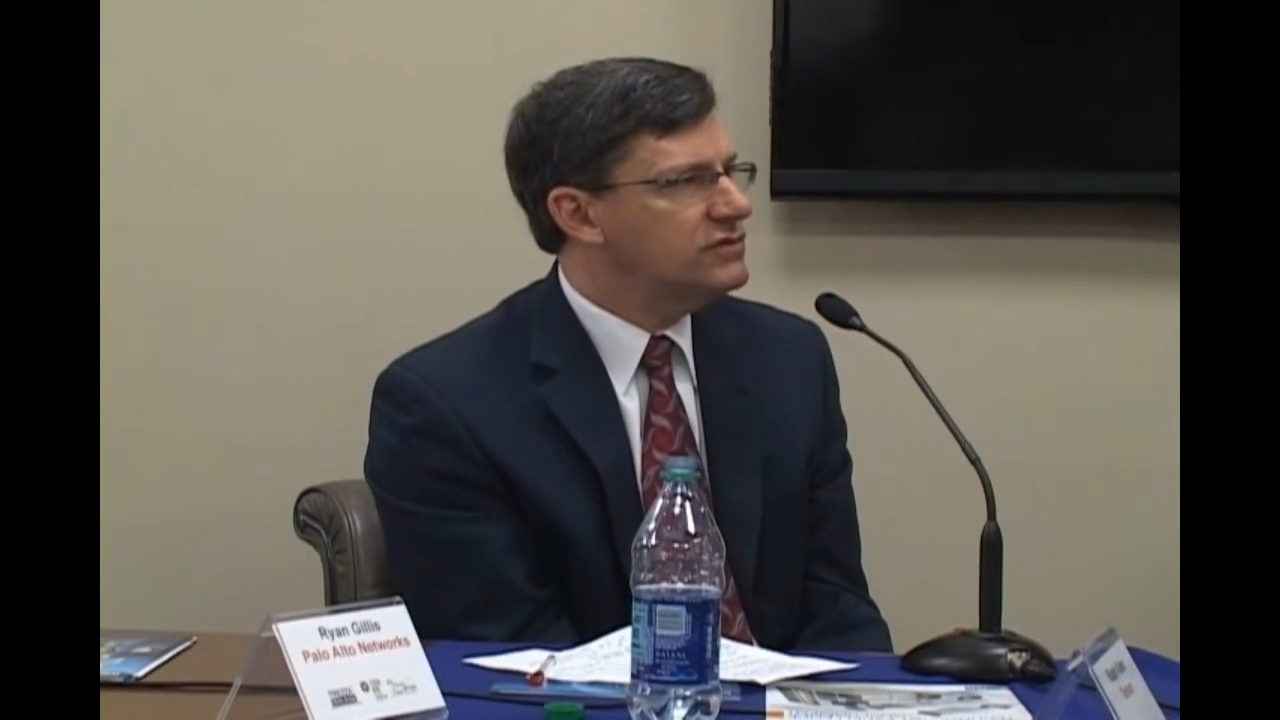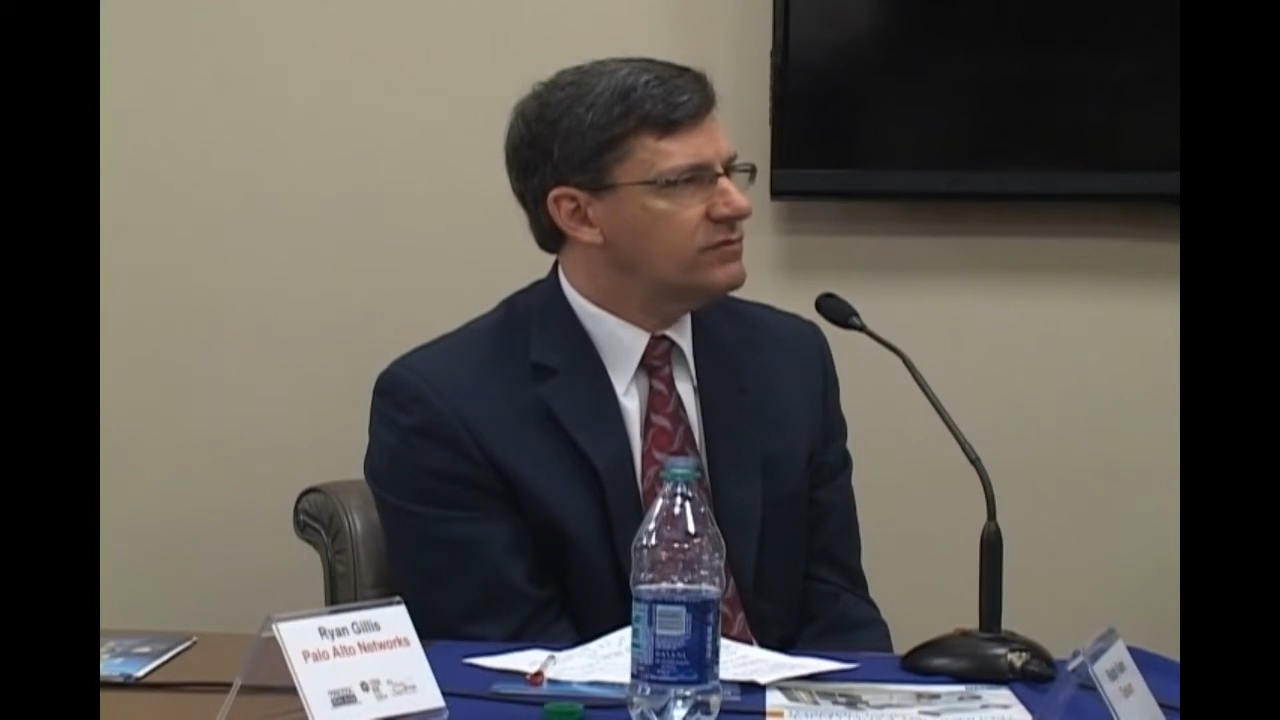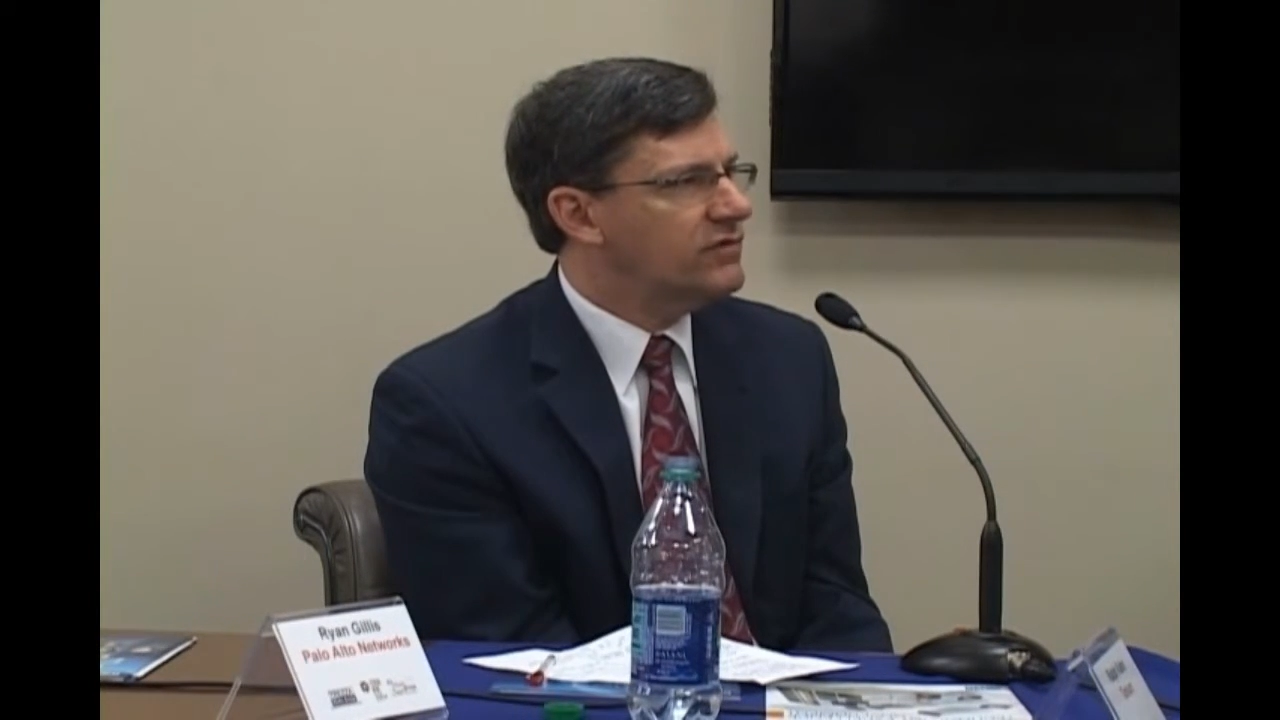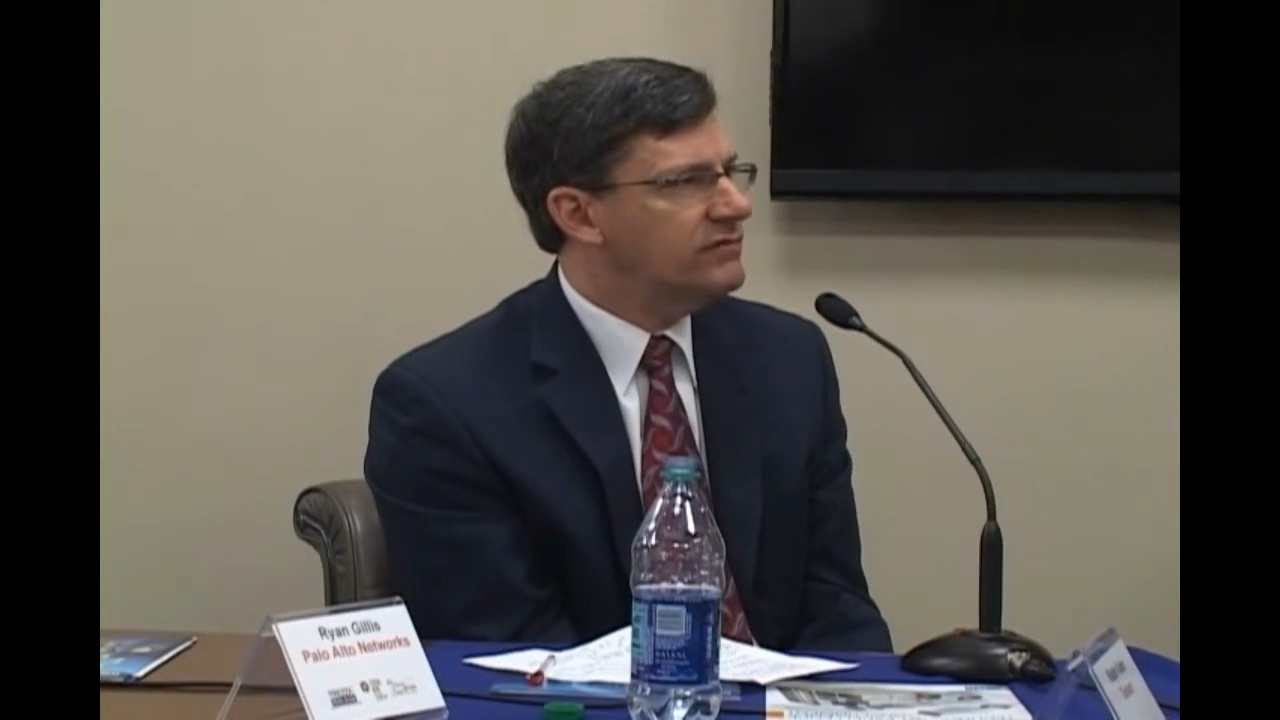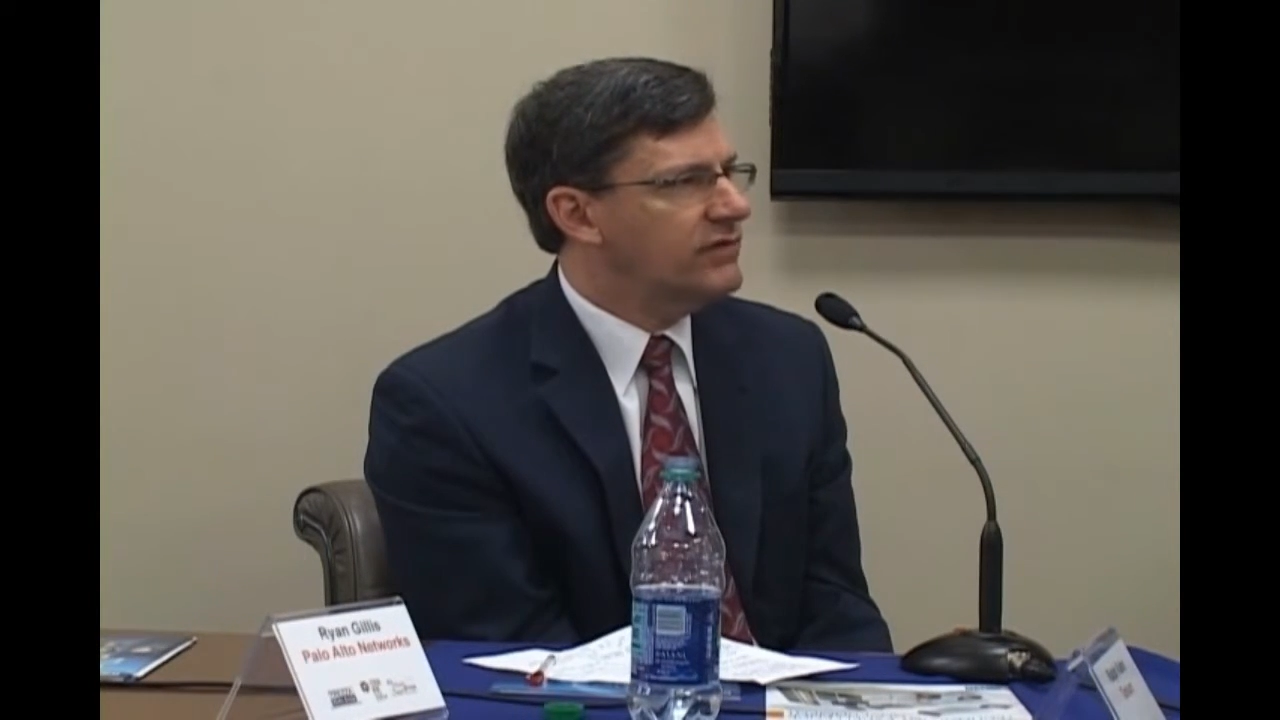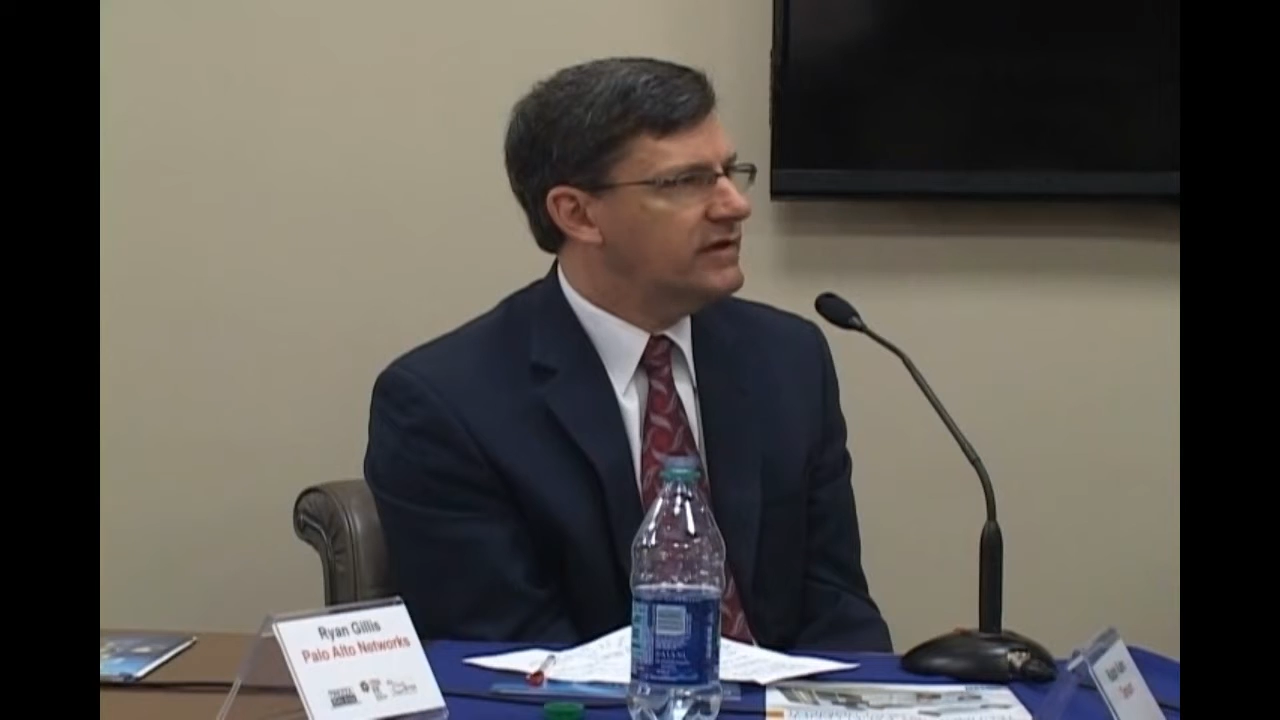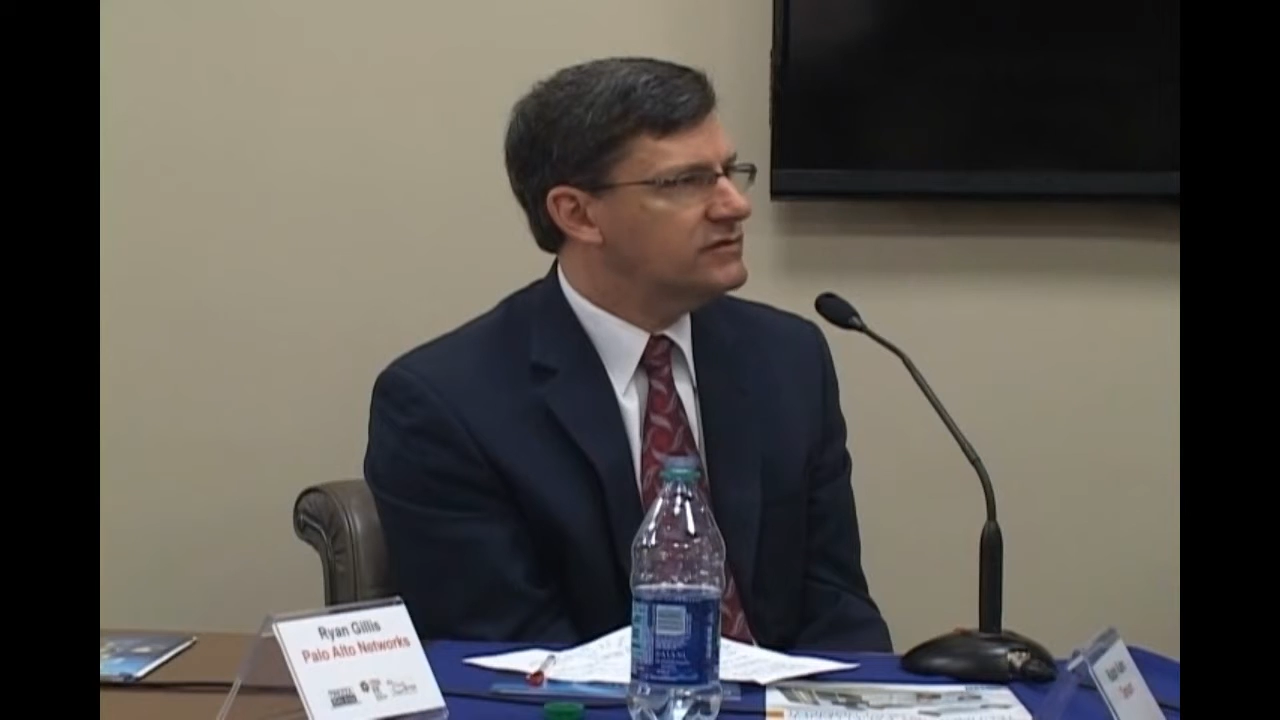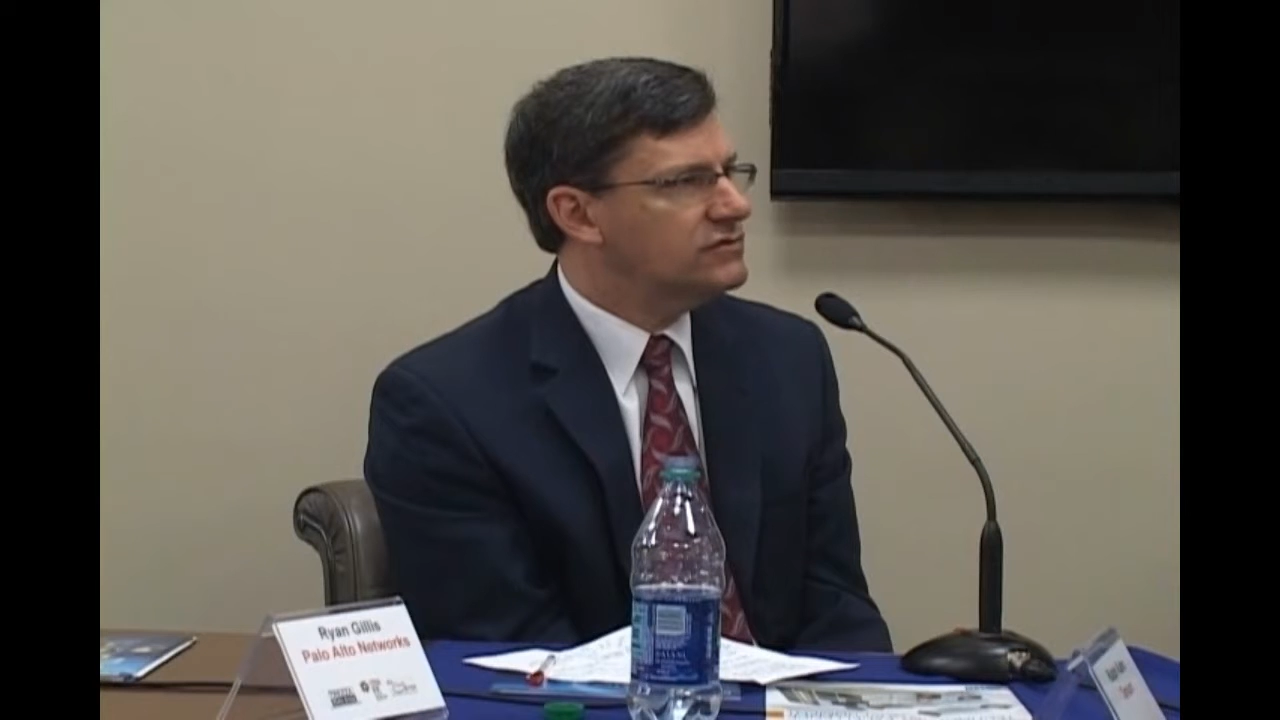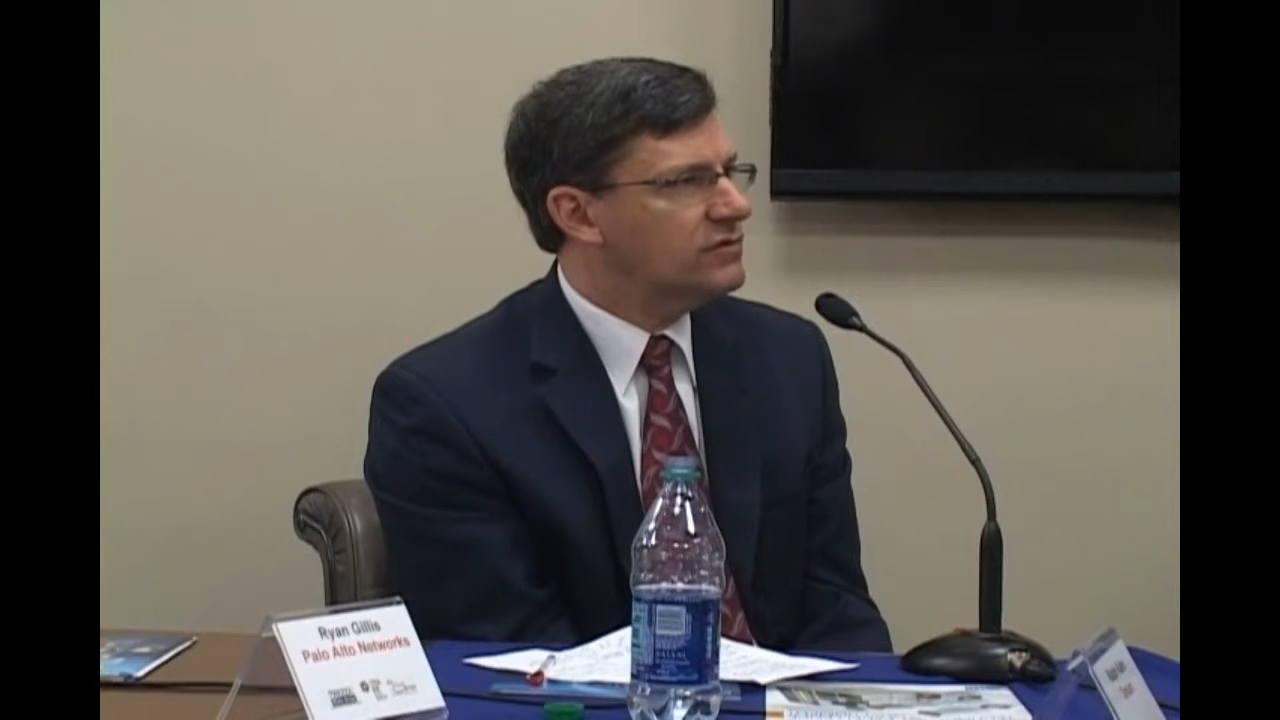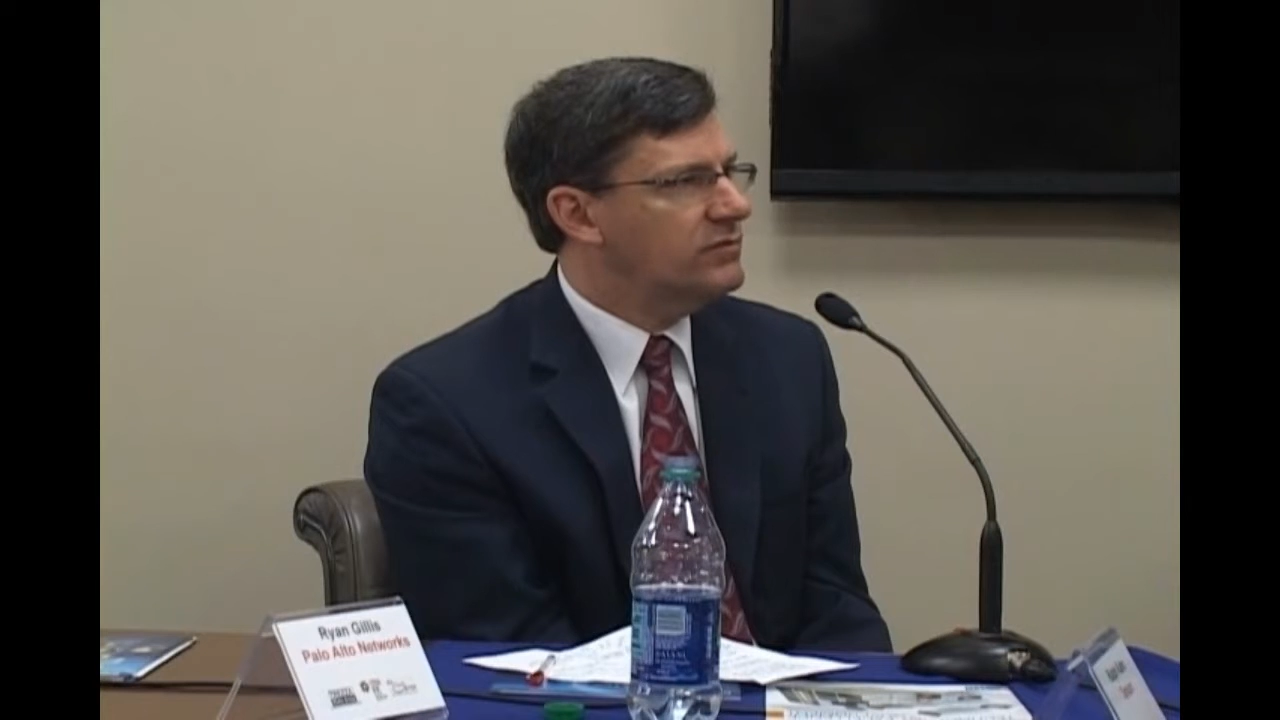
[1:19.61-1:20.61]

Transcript: upfront financial